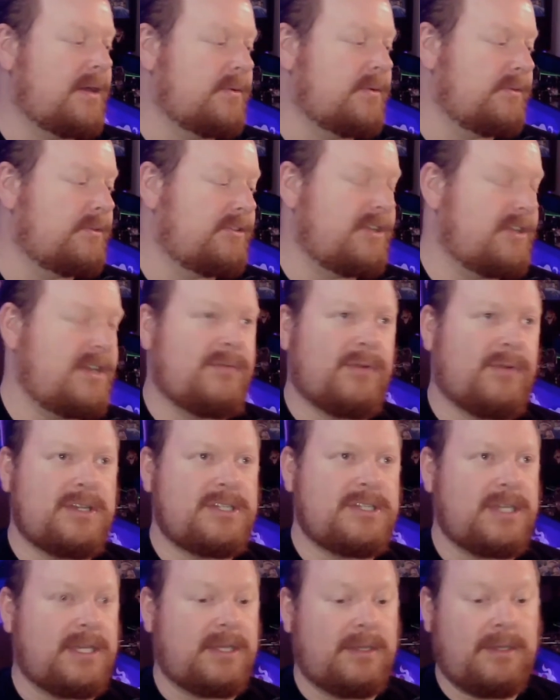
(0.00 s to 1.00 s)
Steve
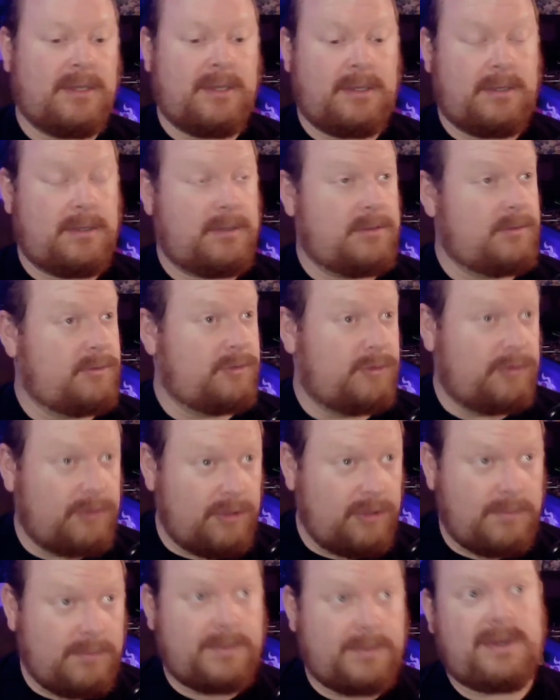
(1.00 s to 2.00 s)
Ritchie,
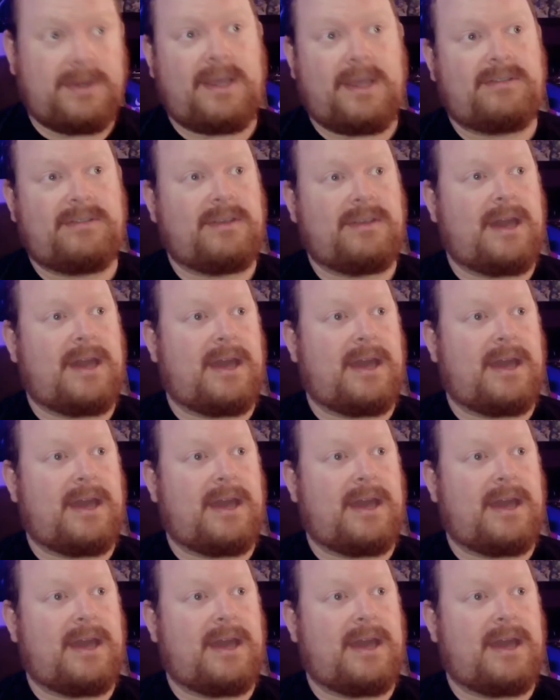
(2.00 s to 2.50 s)
super nice guy.